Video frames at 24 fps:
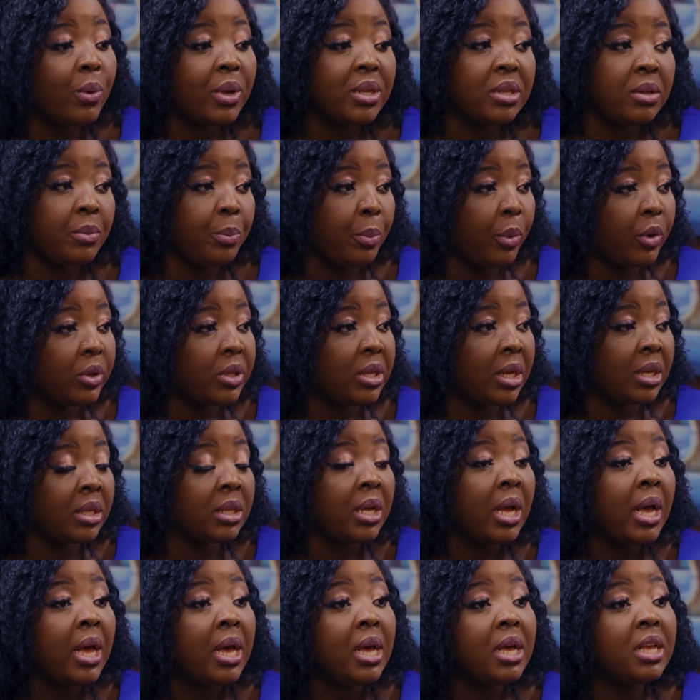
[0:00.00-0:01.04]
always important,
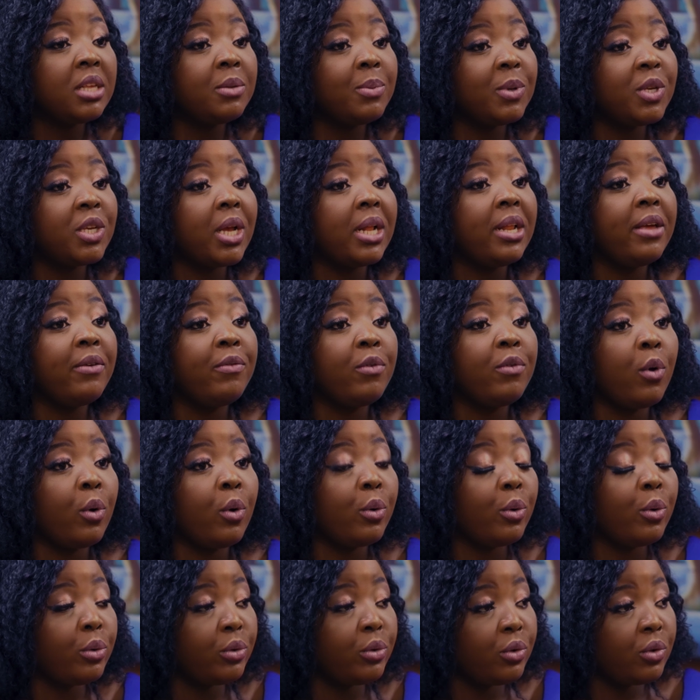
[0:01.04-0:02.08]
especially if you're
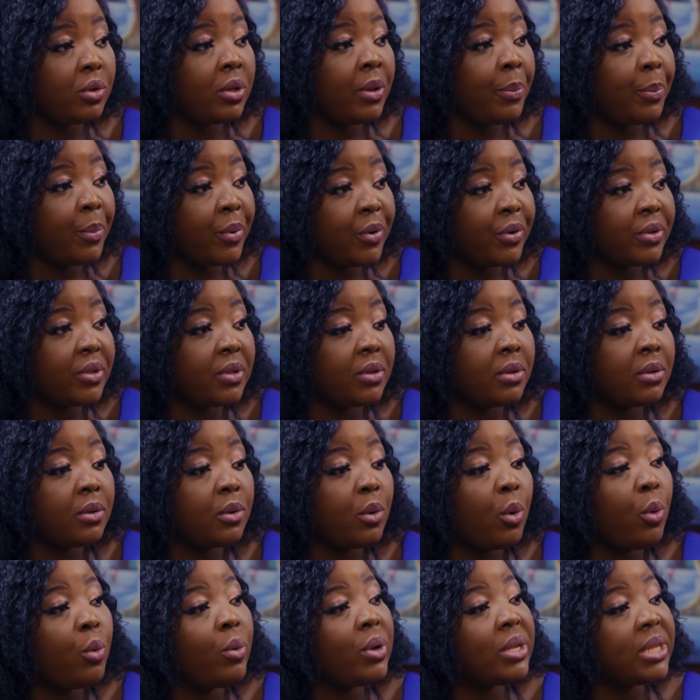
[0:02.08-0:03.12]
close to the person.
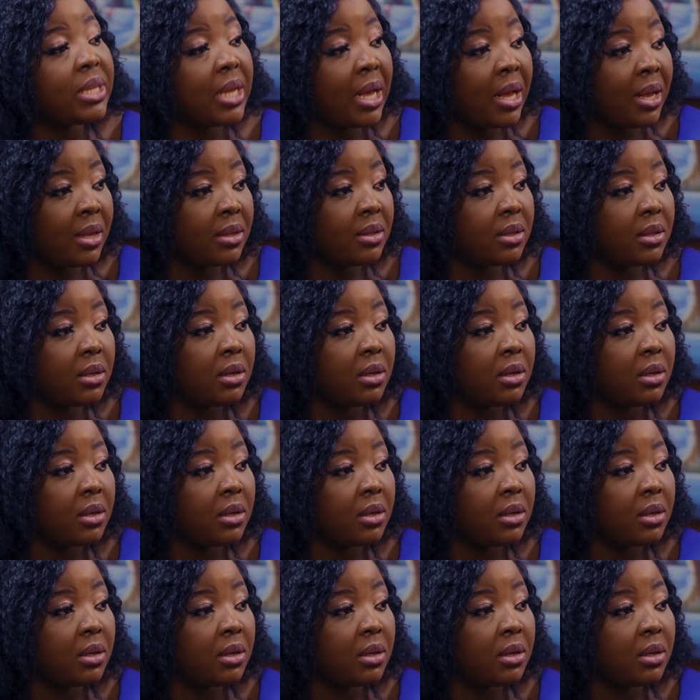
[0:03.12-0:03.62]
Always ask.